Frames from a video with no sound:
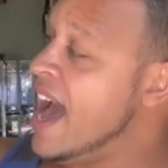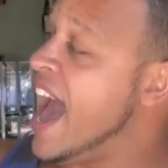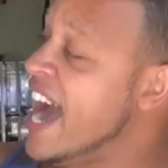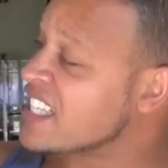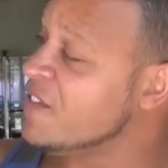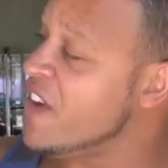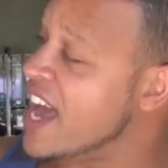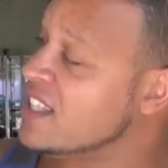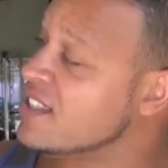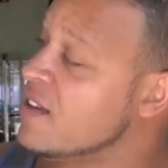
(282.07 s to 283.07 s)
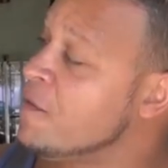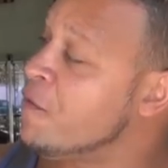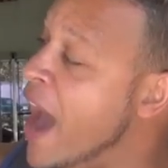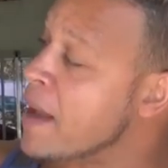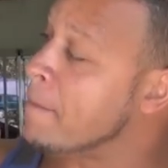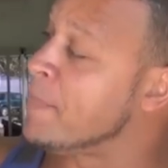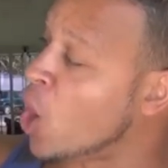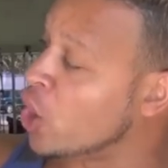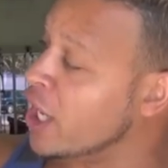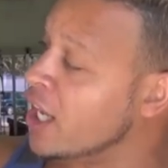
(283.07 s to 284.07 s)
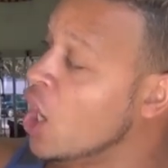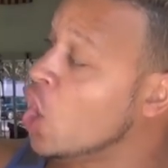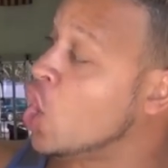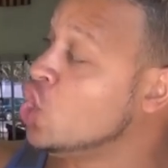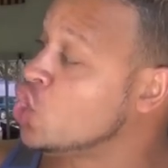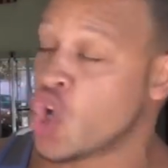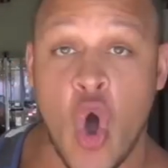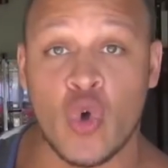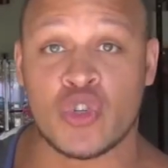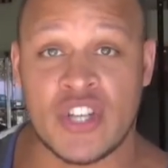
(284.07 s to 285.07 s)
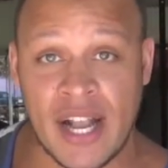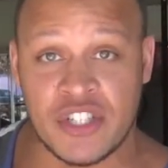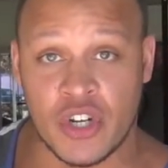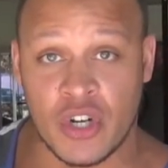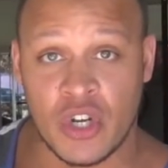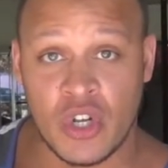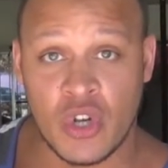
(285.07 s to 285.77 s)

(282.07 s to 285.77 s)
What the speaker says: Activates fat burning control center.